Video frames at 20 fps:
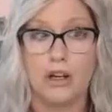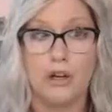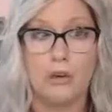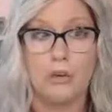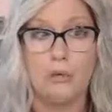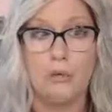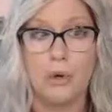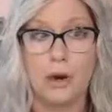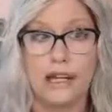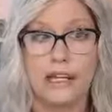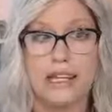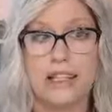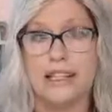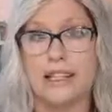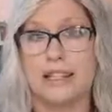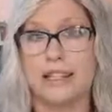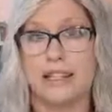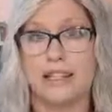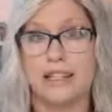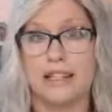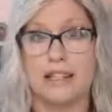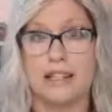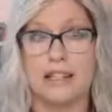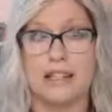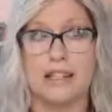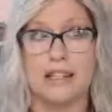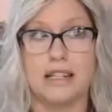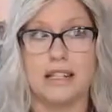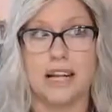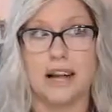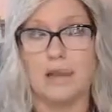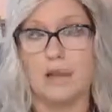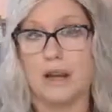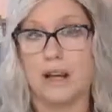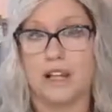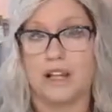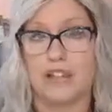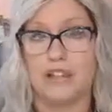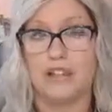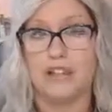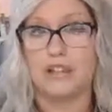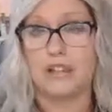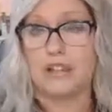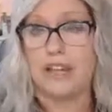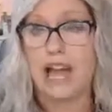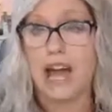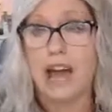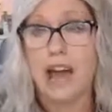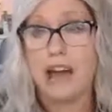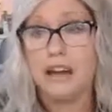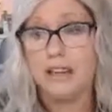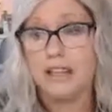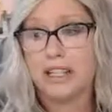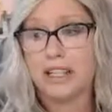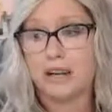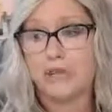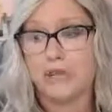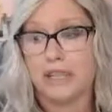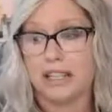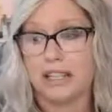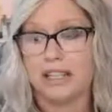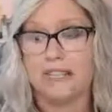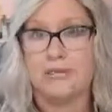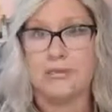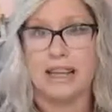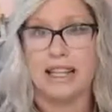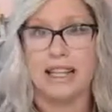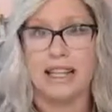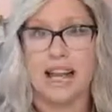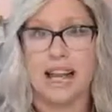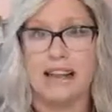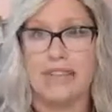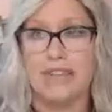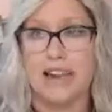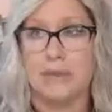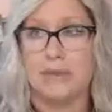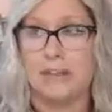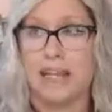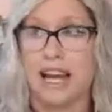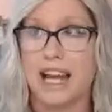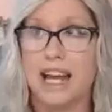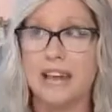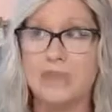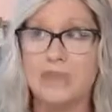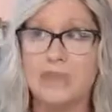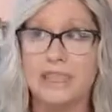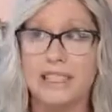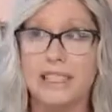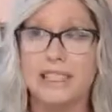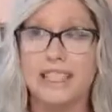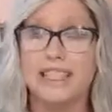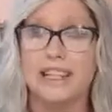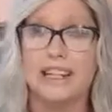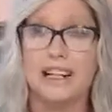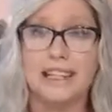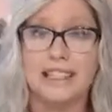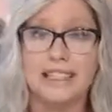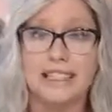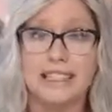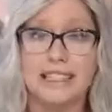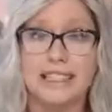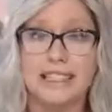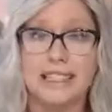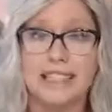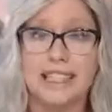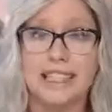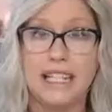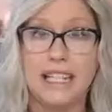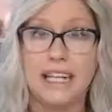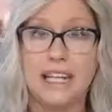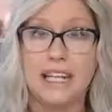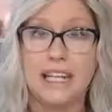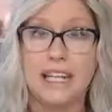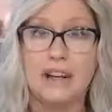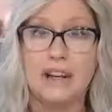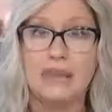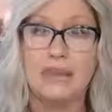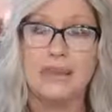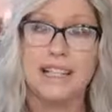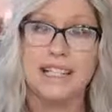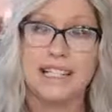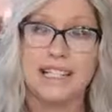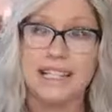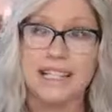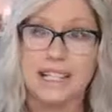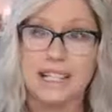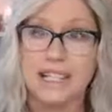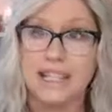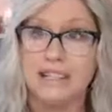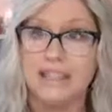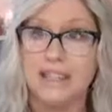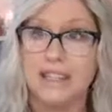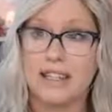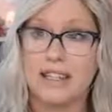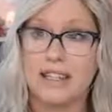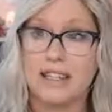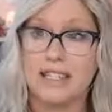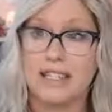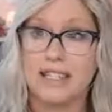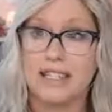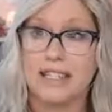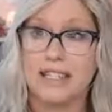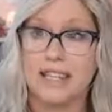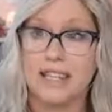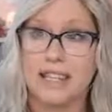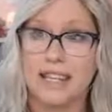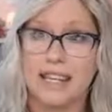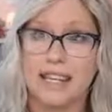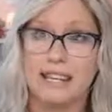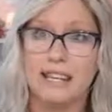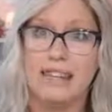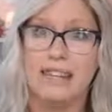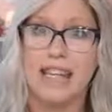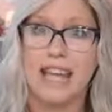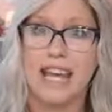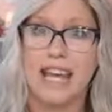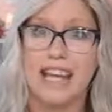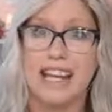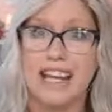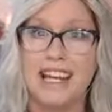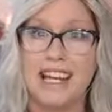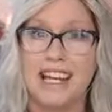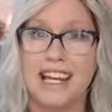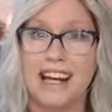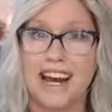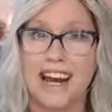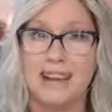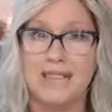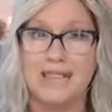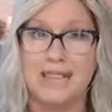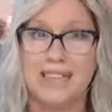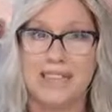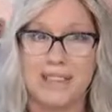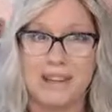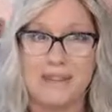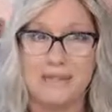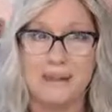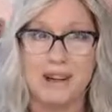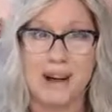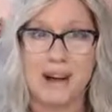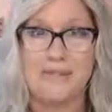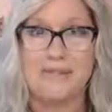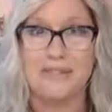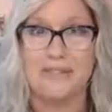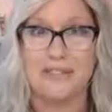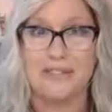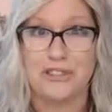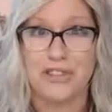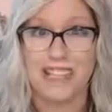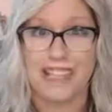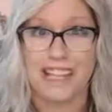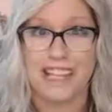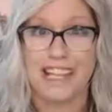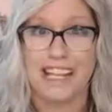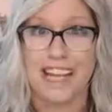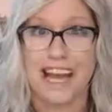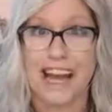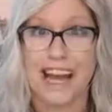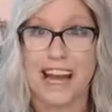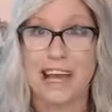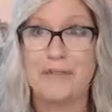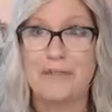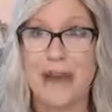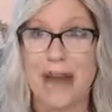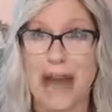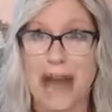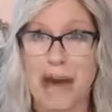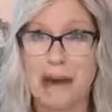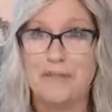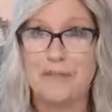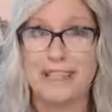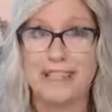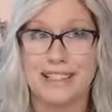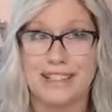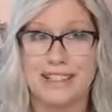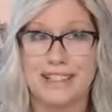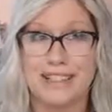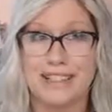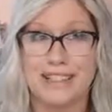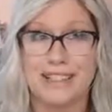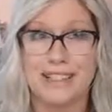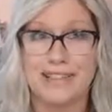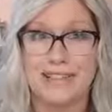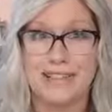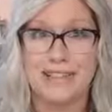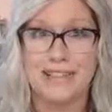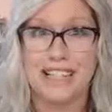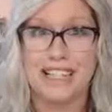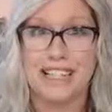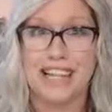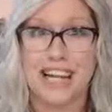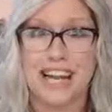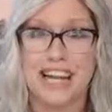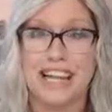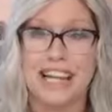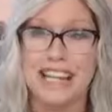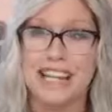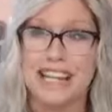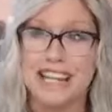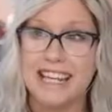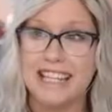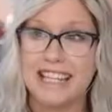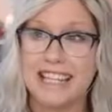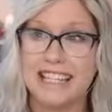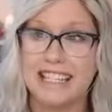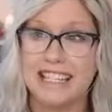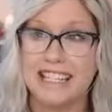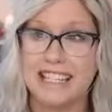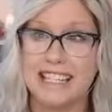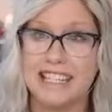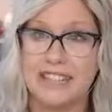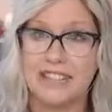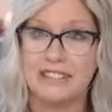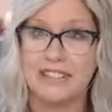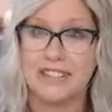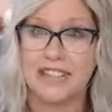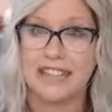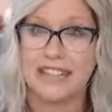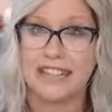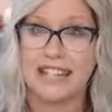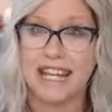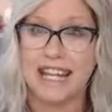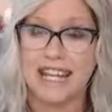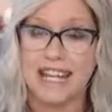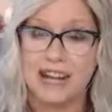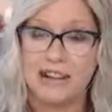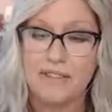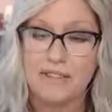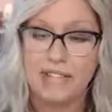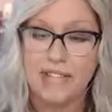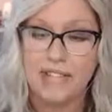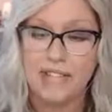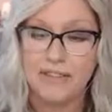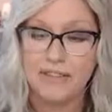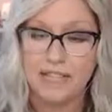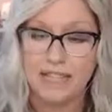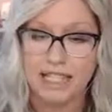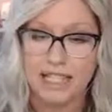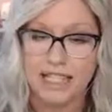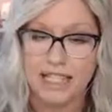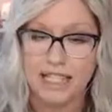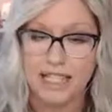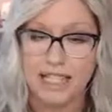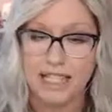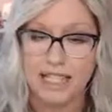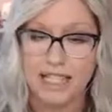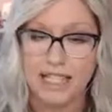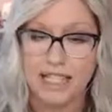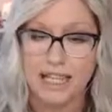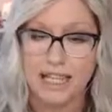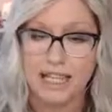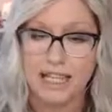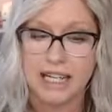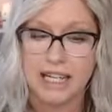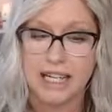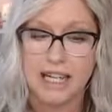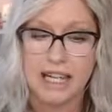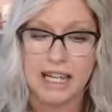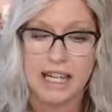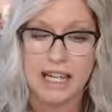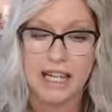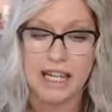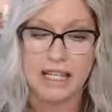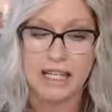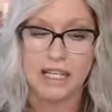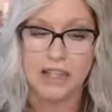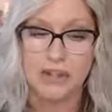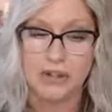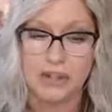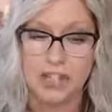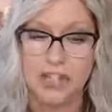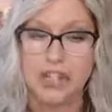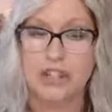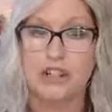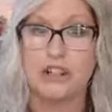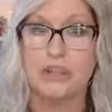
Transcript: What is it that I wanted to do, and how did I want to live my life? I mean, I've really honestly received this gift that I'm sober, I'm free. I am absolutely free. And I think that's the difference. And I was even in the traditional